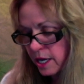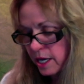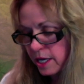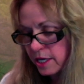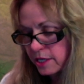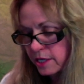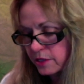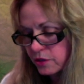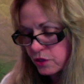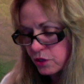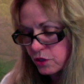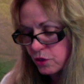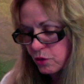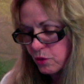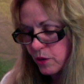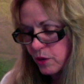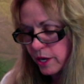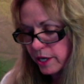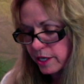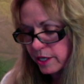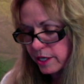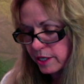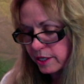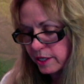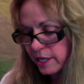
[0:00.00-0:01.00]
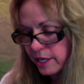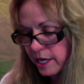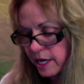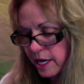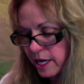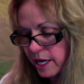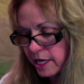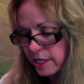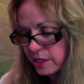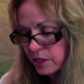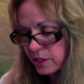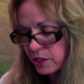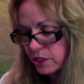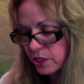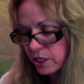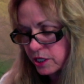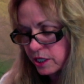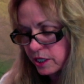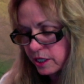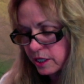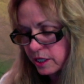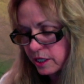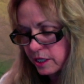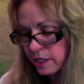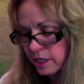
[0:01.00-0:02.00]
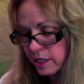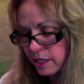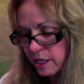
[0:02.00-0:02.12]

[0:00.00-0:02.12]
and to awaken the ancient